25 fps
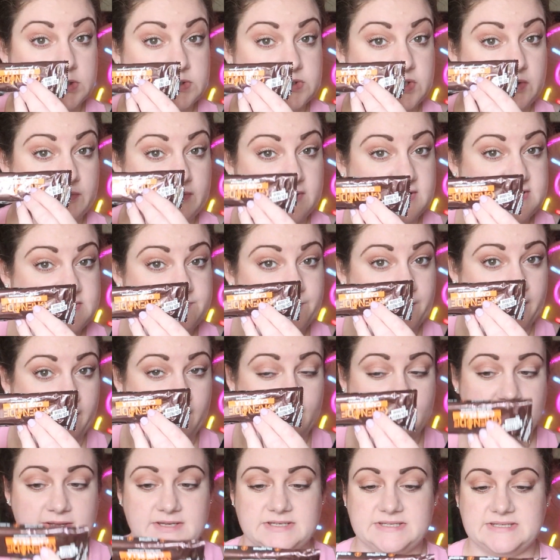So this
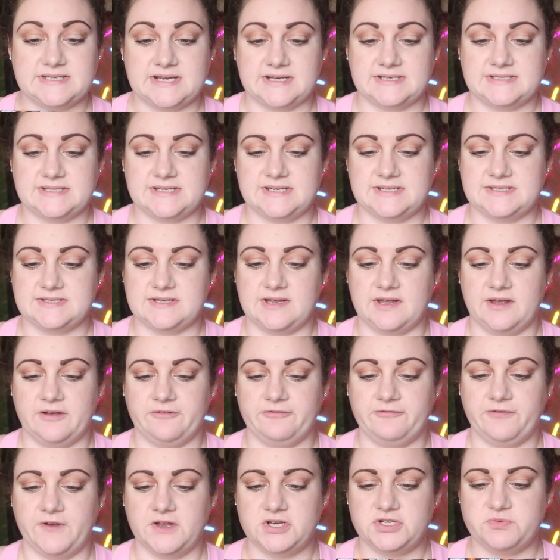bar says it's
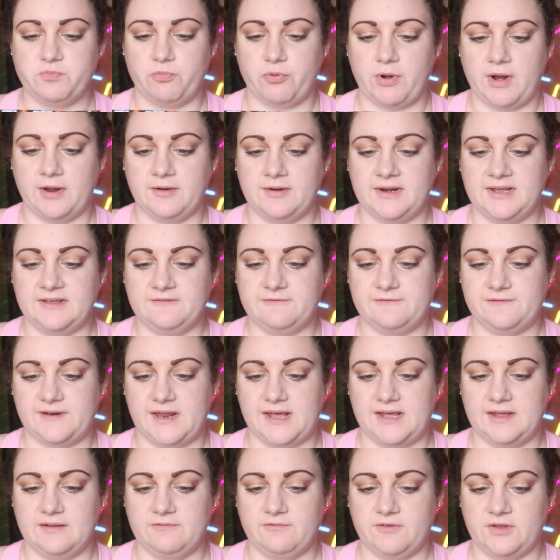a fudge brownie
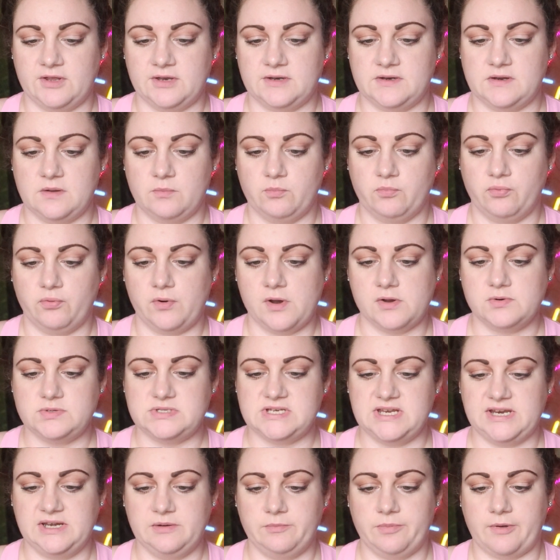flavoured
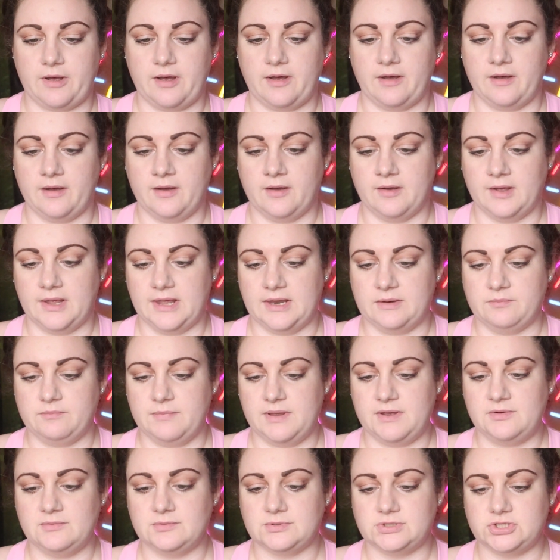protein bar in
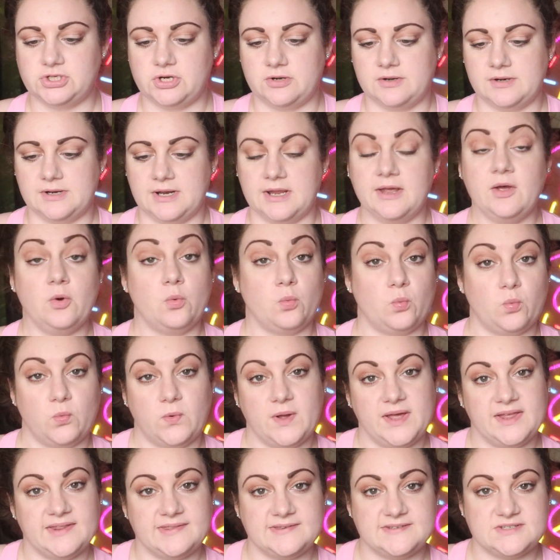milk chocolate
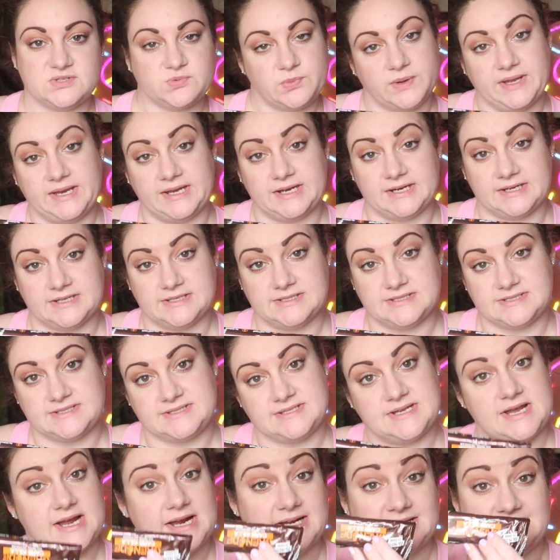with sweeteners.
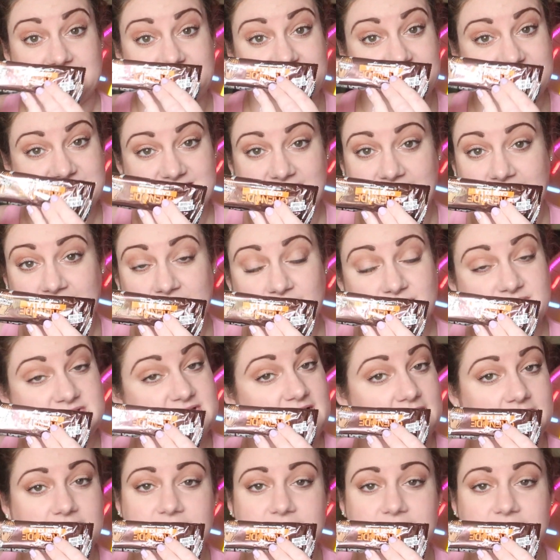It sounds